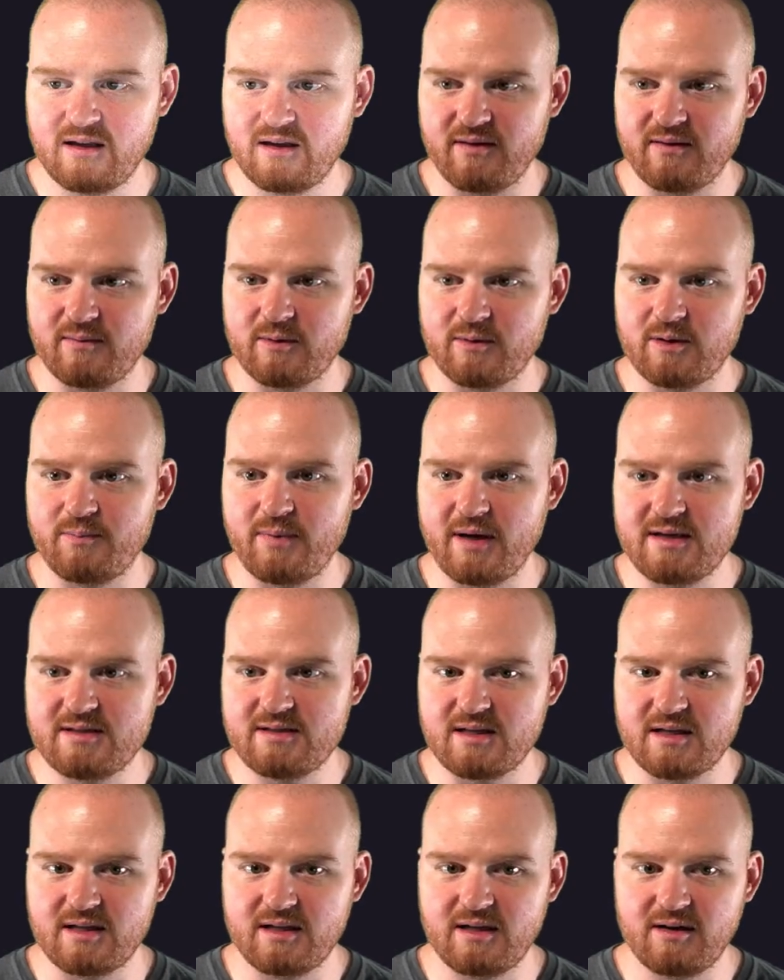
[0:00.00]
and then I'm gonna
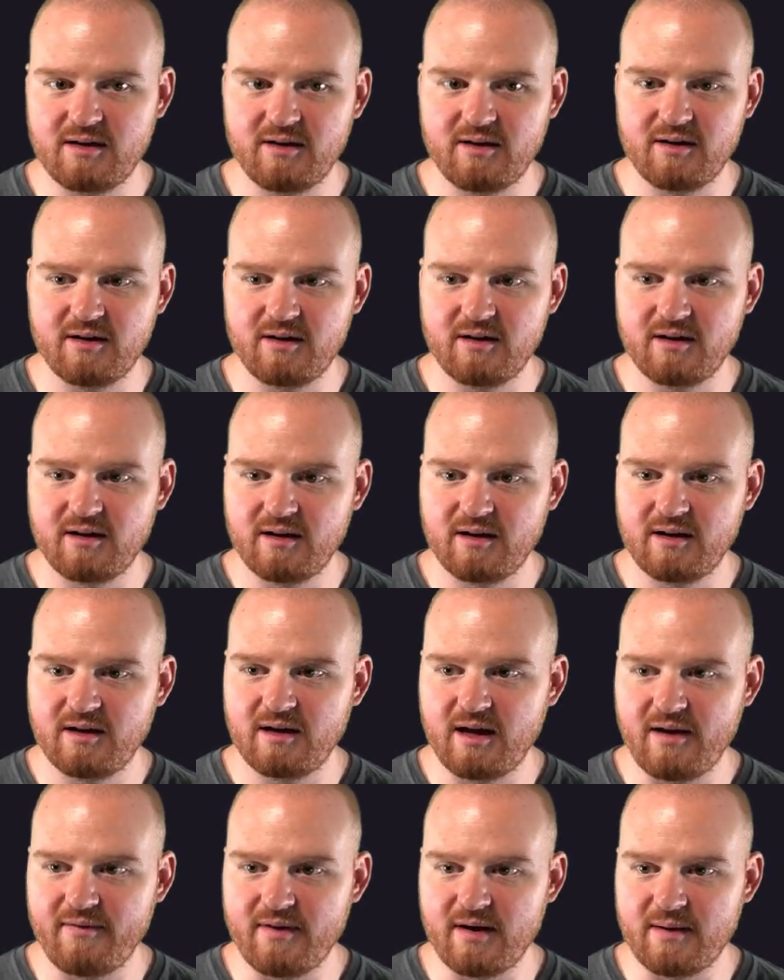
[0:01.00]
paste it here,
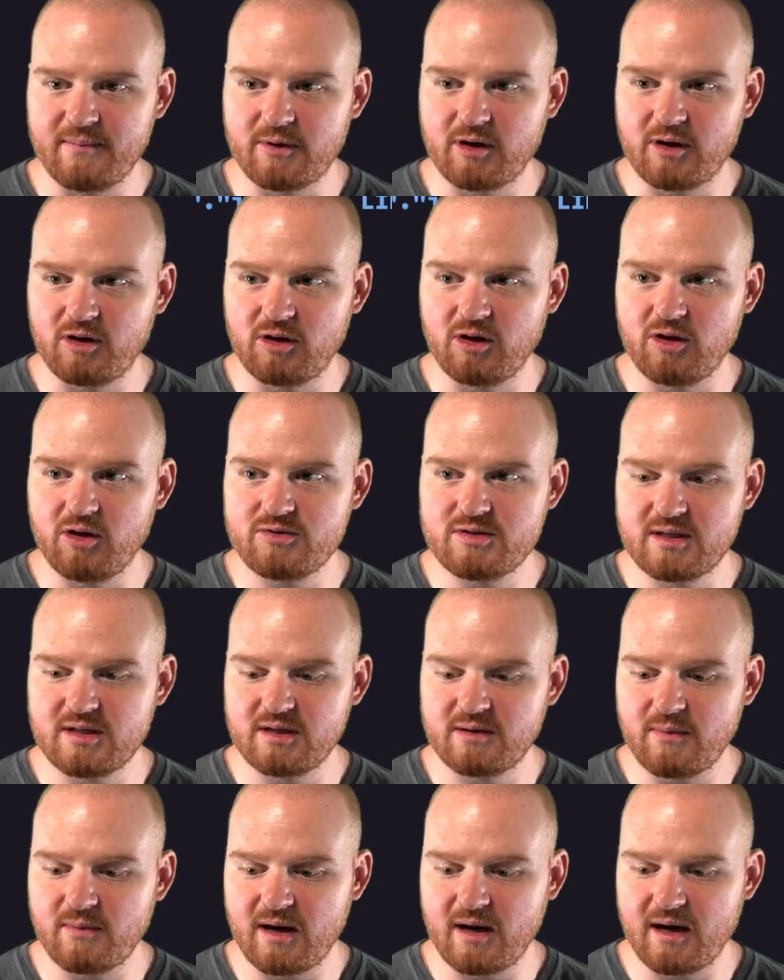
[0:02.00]
and then I'm
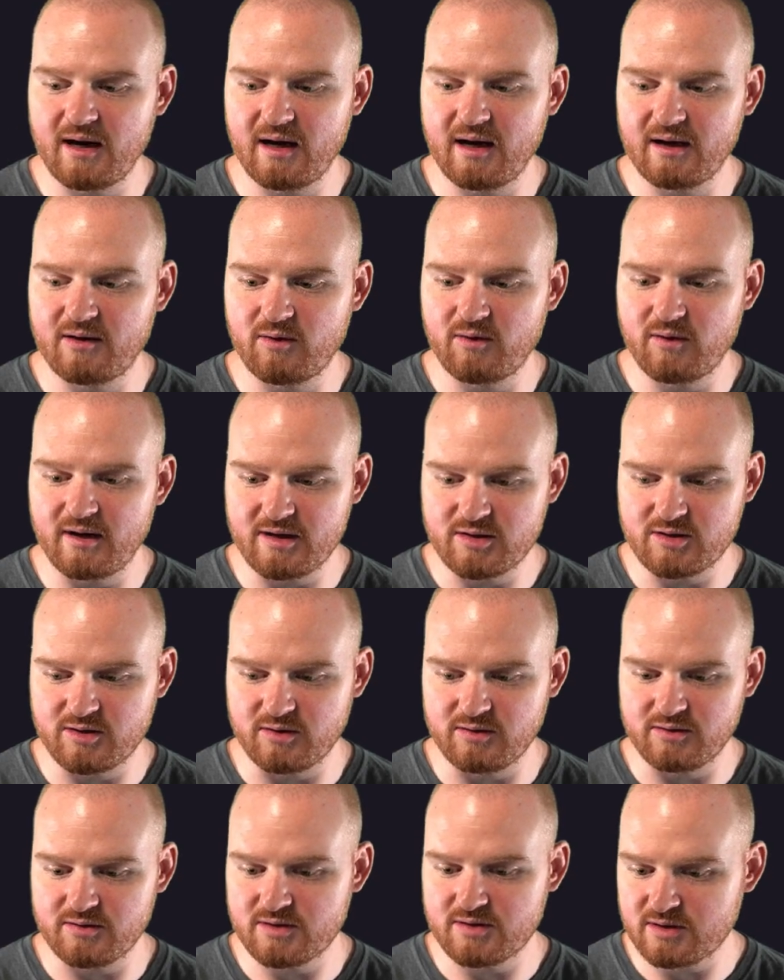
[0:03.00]
closing my
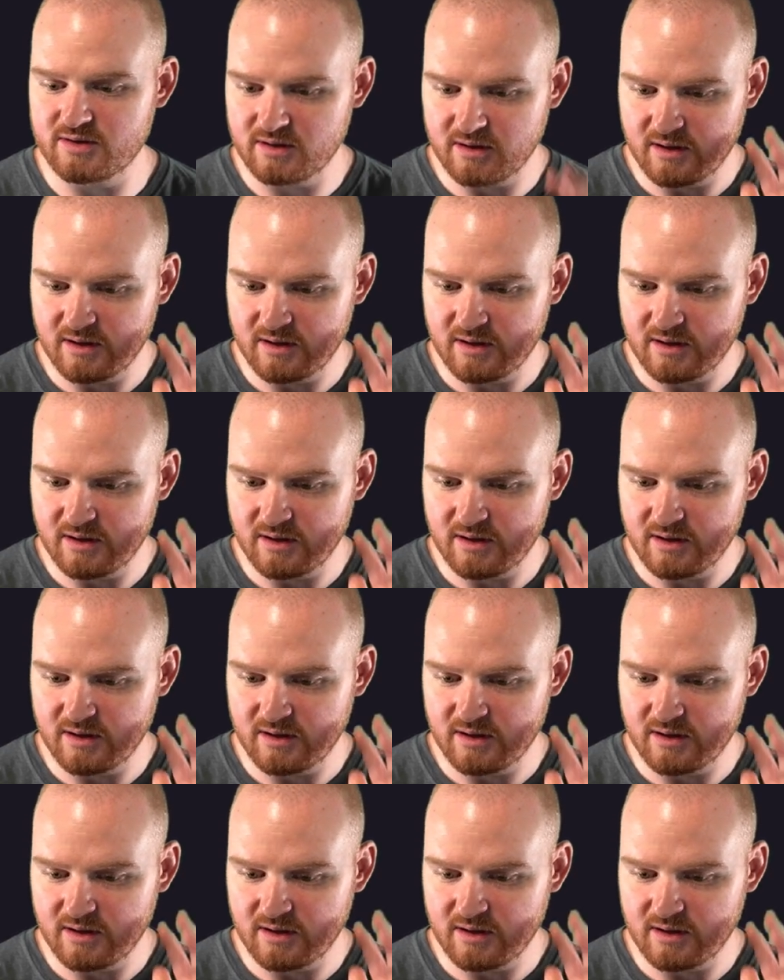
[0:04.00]
credentials.